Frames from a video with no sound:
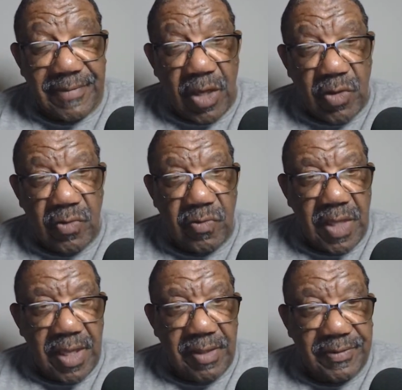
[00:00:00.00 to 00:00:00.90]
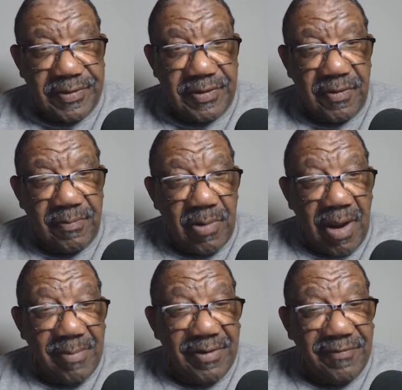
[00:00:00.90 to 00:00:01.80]
who still
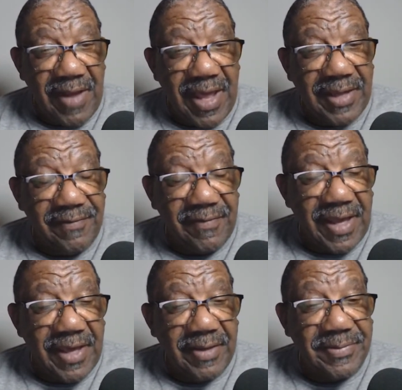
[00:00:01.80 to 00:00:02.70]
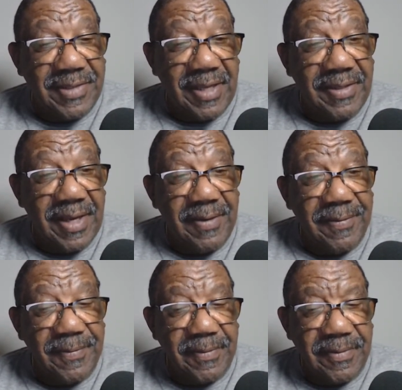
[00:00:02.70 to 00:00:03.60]
probably flying the flag upside
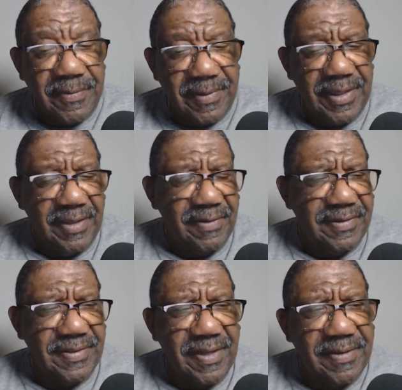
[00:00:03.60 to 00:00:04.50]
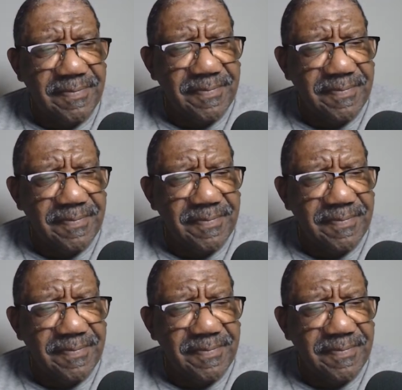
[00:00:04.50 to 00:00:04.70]
down, what are they going to say?